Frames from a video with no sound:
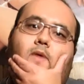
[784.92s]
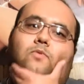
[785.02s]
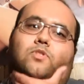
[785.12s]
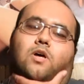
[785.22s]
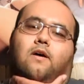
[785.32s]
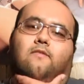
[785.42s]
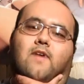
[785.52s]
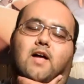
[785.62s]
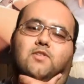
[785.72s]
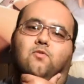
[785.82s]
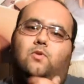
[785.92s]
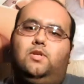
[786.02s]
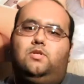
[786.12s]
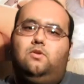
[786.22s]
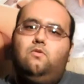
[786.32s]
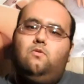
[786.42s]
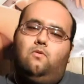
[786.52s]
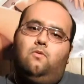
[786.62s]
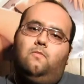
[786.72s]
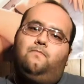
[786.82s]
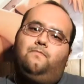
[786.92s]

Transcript: that was on Fox 42,